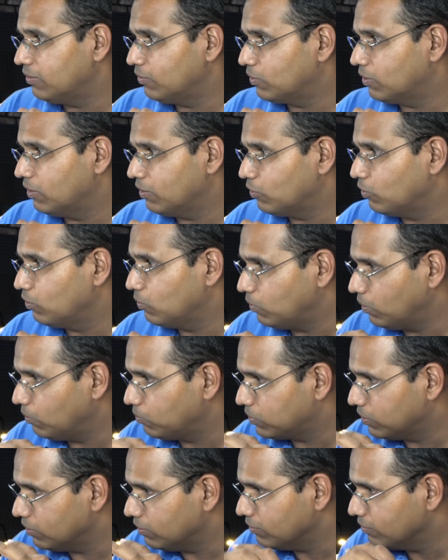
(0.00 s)
Okay, good. We're
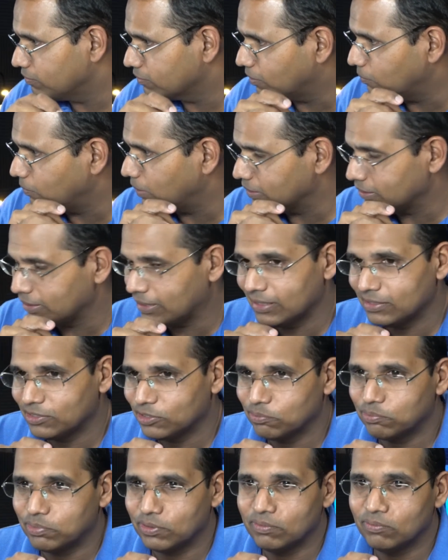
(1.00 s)
up to. Come on, you guys
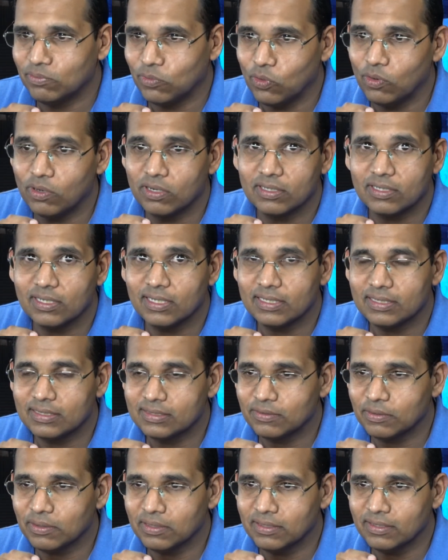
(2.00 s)
should put more
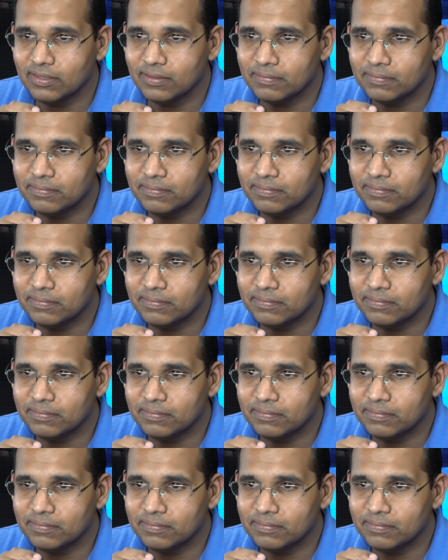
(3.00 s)
likes on there.